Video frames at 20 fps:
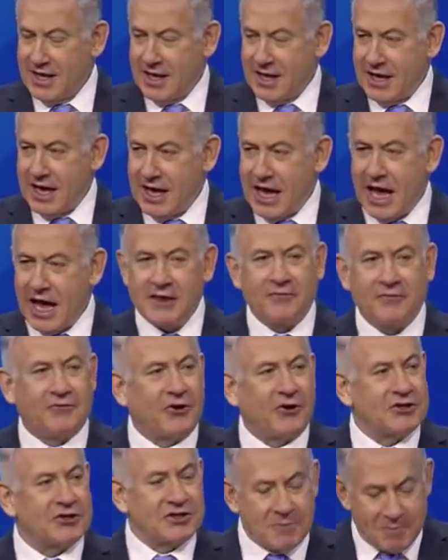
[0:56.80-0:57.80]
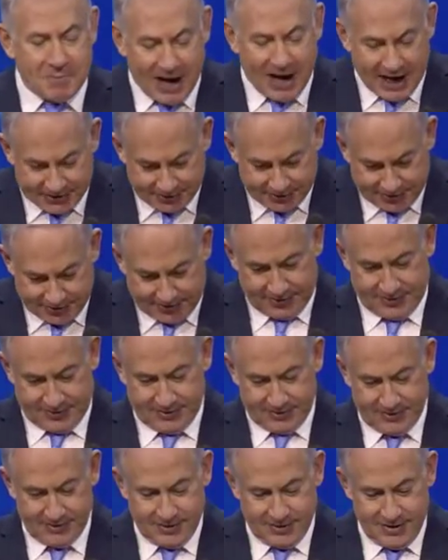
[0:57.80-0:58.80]
And the first ambassador
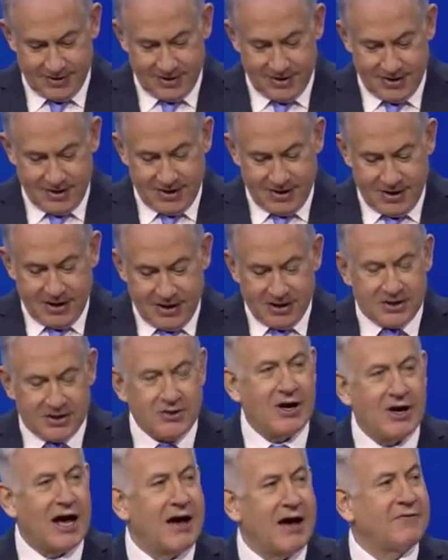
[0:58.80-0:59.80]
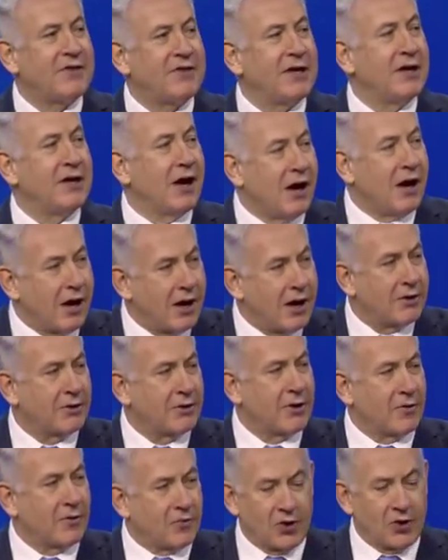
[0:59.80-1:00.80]
to have the honor
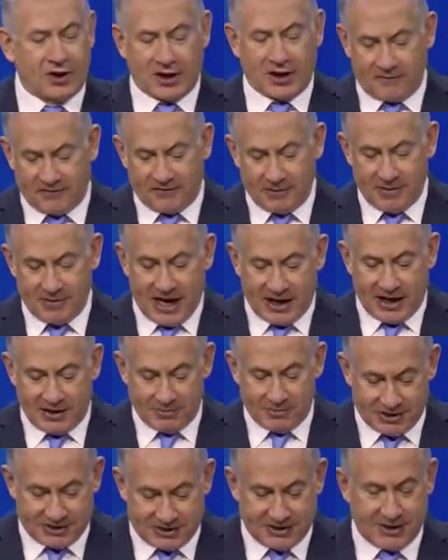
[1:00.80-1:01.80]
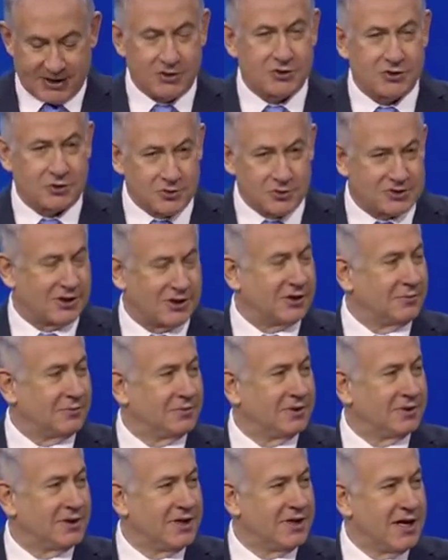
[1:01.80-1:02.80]
of working from that embassy in Jerusalem
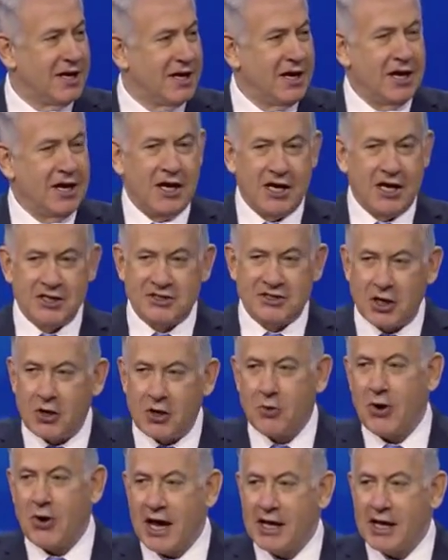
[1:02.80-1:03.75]
is a great